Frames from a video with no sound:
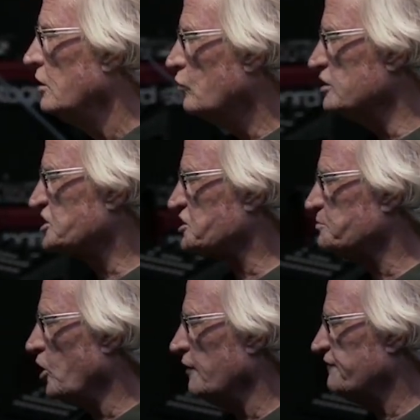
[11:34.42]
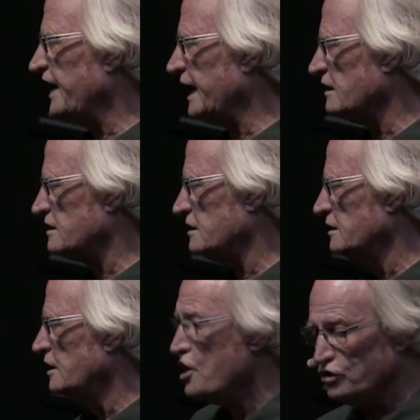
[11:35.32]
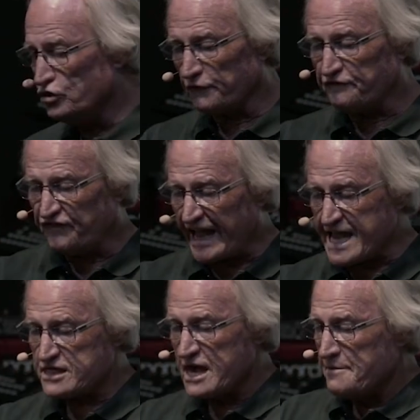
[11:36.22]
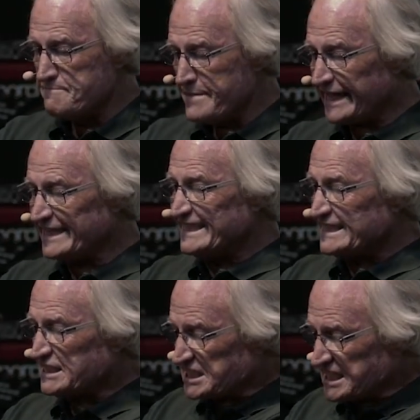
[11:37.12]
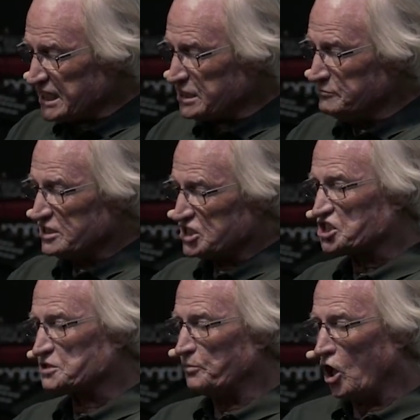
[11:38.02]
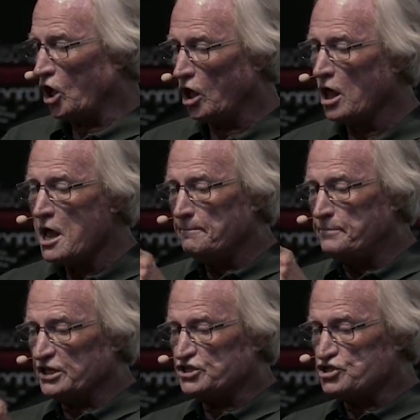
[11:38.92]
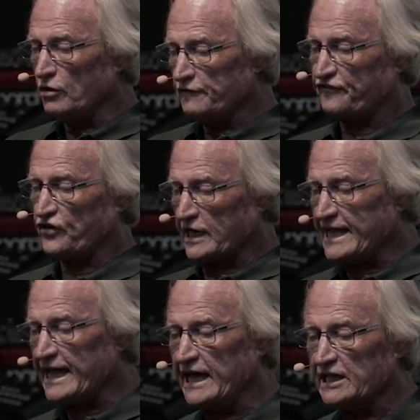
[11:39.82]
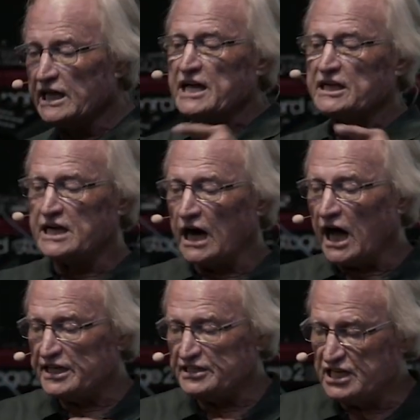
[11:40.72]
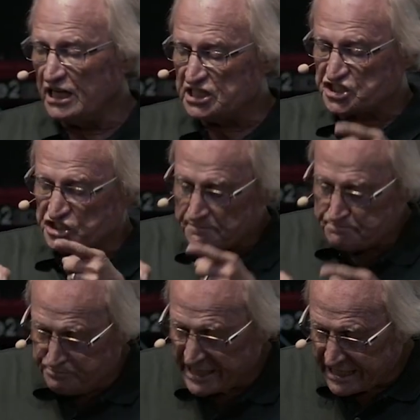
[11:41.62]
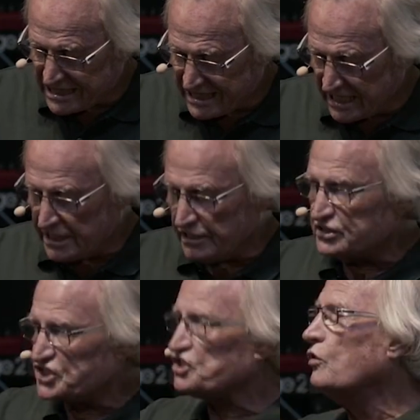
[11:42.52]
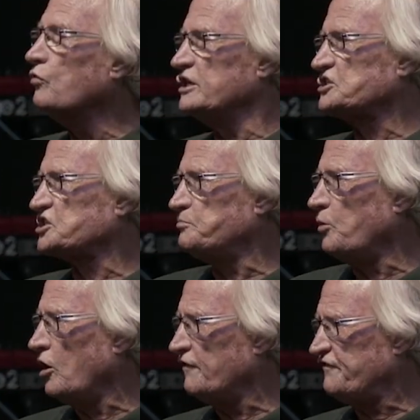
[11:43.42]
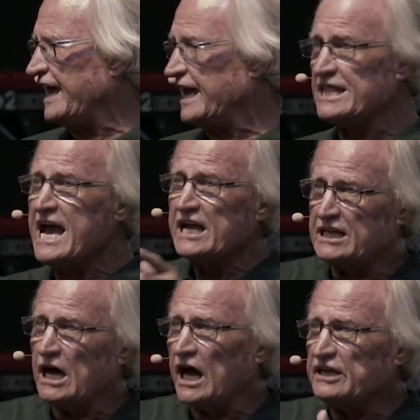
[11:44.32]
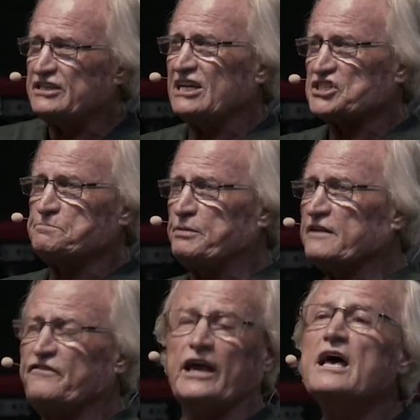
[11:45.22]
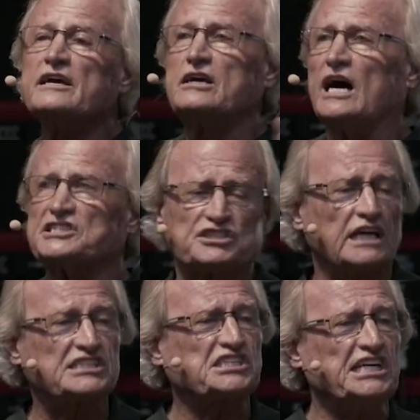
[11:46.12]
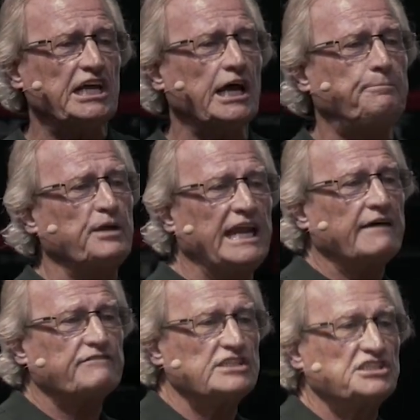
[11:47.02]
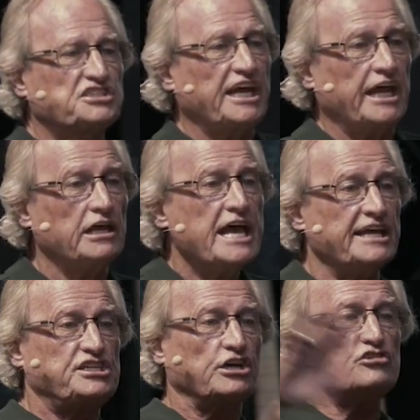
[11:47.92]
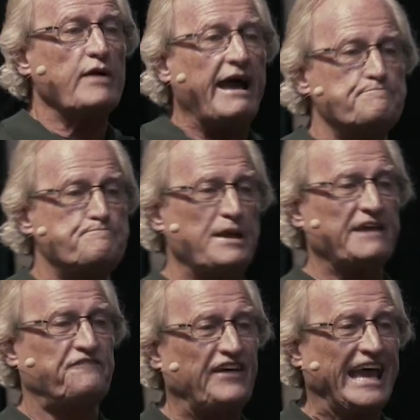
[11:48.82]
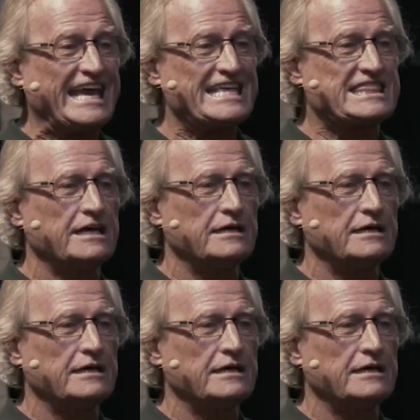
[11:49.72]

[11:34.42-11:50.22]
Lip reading: with small faith. Your faith may seem small, but don't forget, God does big things with small faith. God does big faith. God's not sitting up in heaven and saying, until you have big faith,